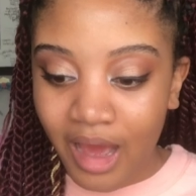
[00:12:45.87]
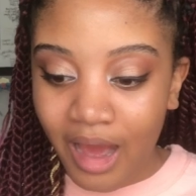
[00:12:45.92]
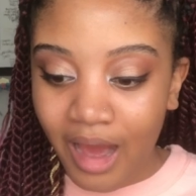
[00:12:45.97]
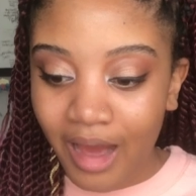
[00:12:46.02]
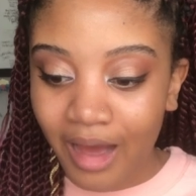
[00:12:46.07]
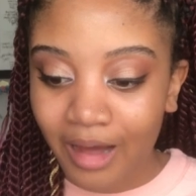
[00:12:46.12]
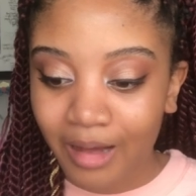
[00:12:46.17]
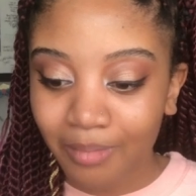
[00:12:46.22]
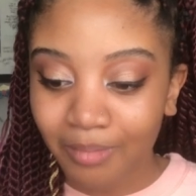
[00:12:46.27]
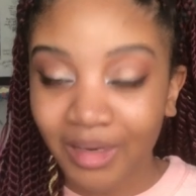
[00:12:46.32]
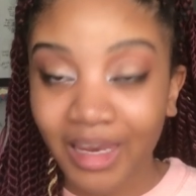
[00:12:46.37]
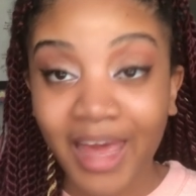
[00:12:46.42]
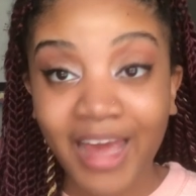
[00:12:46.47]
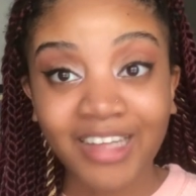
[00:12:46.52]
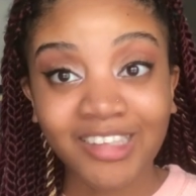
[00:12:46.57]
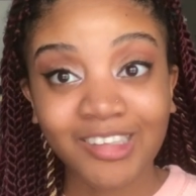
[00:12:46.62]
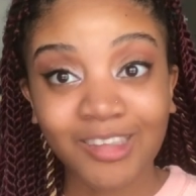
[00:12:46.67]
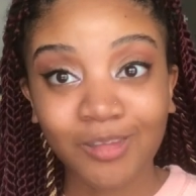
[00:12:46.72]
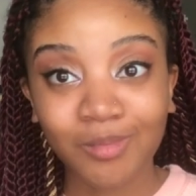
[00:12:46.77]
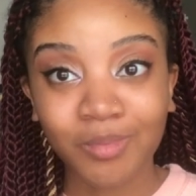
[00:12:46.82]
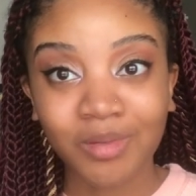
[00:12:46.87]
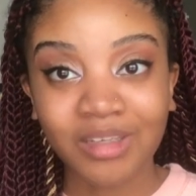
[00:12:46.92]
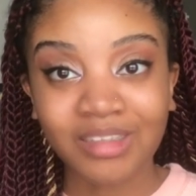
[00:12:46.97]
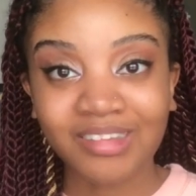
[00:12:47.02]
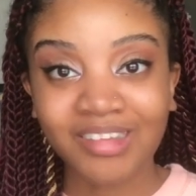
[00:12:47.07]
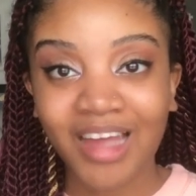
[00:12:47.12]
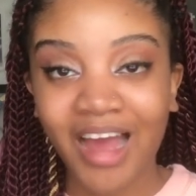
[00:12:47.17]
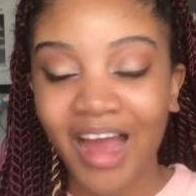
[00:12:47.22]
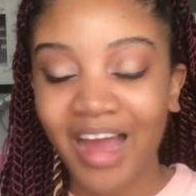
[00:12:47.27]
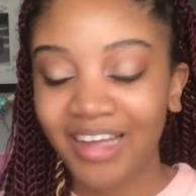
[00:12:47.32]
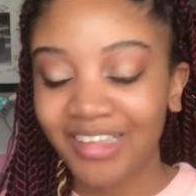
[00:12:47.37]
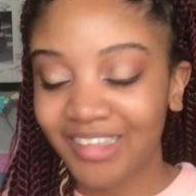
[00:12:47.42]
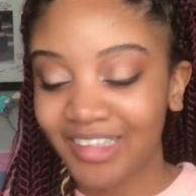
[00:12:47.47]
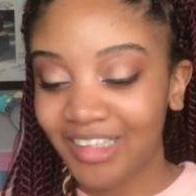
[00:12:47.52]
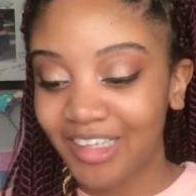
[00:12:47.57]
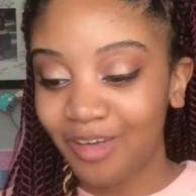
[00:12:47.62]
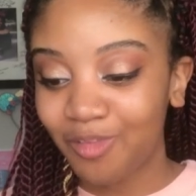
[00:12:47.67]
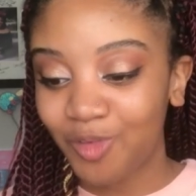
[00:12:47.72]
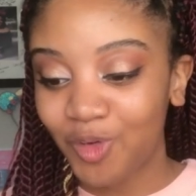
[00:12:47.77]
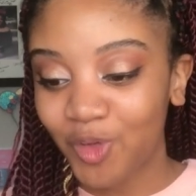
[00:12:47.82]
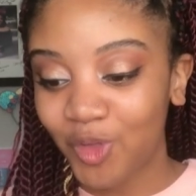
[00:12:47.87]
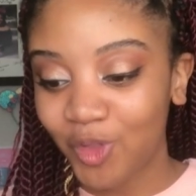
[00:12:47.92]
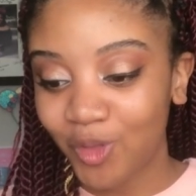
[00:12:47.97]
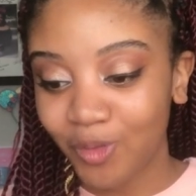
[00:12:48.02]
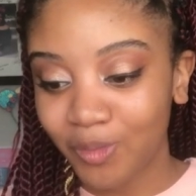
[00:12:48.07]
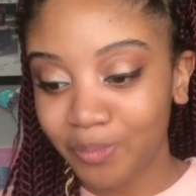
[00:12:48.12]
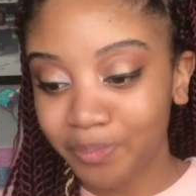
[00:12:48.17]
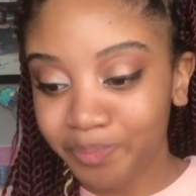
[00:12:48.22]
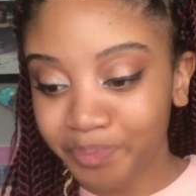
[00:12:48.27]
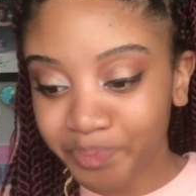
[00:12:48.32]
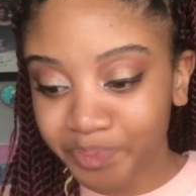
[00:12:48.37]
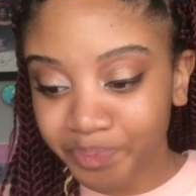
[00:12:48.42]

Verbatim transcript: Um, last two books, guys, and then we're through.